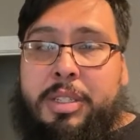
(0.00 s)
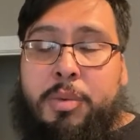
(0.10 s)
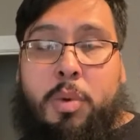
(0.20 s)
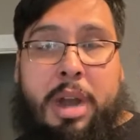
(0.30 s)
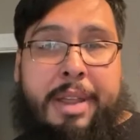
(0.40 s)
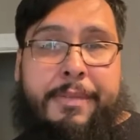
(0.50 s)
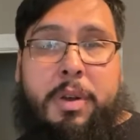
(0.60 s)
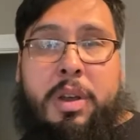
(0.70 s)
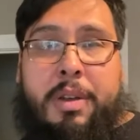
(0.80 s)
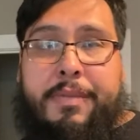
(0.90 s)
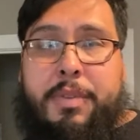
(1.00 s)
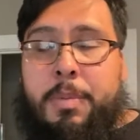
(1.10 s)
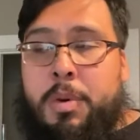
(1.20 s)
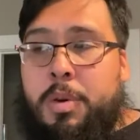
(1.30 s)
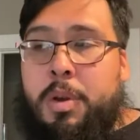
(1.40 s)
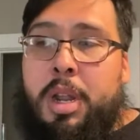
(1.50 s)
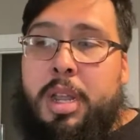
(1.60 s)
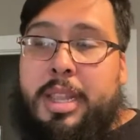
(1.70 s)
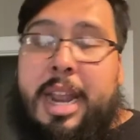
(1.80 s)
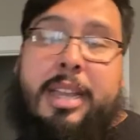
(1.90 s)
and where I felt comfortable
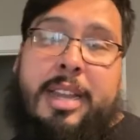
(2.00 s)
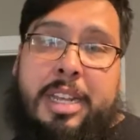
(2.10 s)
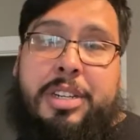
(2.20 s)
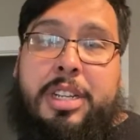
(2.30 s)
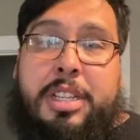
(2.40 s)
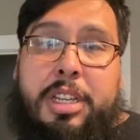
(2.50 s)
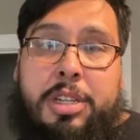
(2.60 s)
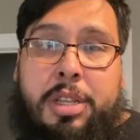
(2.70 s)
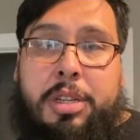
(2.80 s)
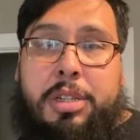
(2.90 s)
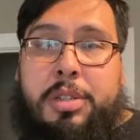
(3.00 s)
that I can actually teach others